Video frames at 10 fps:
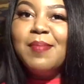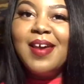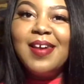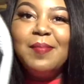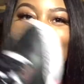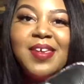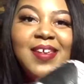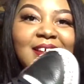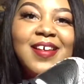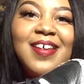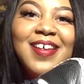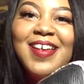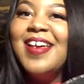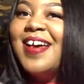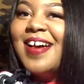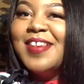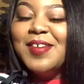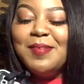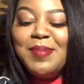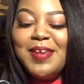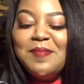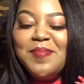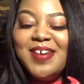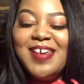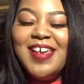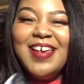kind of beat a little bit, but